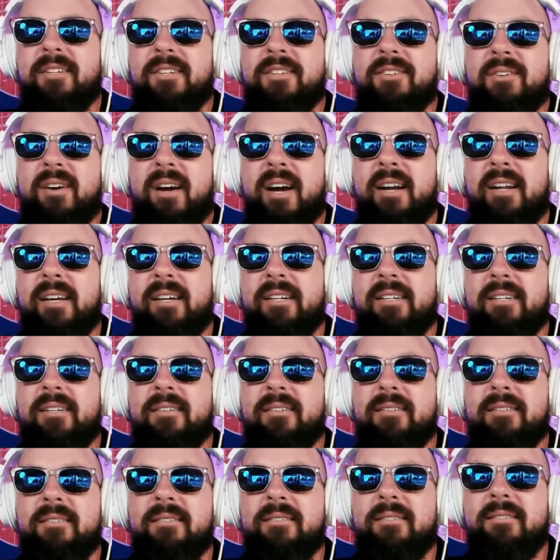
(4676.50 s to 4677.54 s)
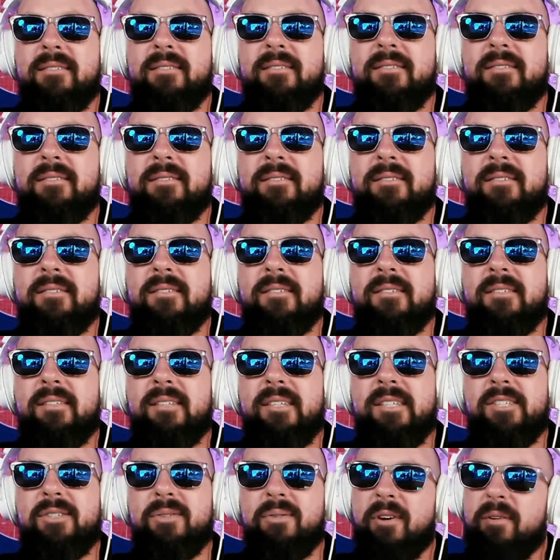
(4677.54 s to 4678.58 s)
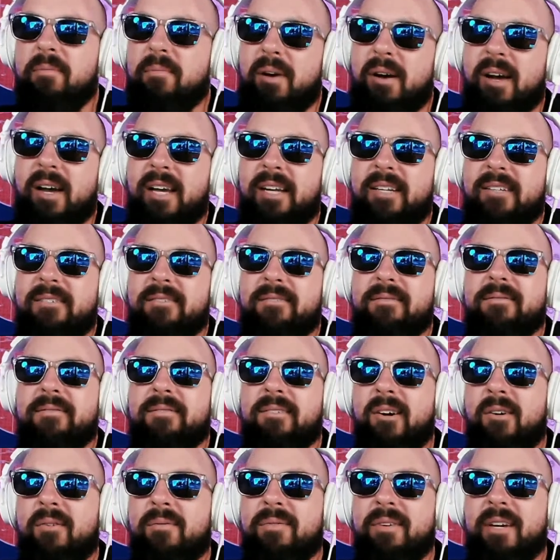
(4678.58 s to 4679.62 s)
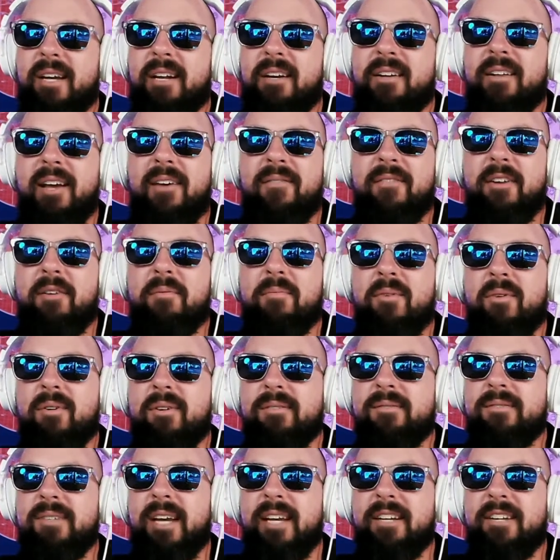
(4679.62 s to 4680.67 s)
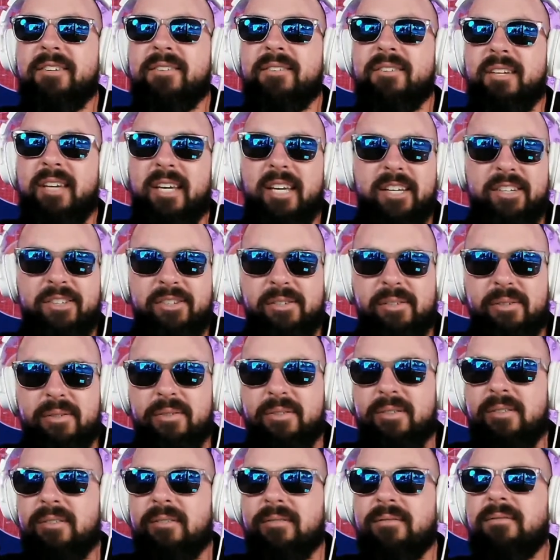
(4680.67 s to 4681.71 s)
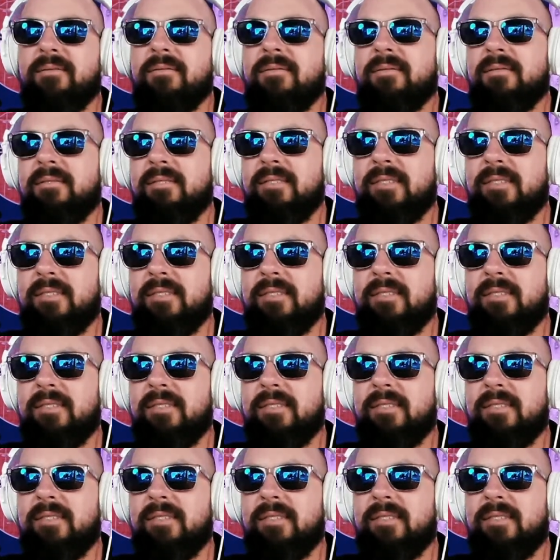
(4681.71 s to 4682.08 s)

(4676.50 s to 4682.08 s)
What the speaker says: I'm gonna try to enjoy mine. Hopefully, I don't have any more technical issues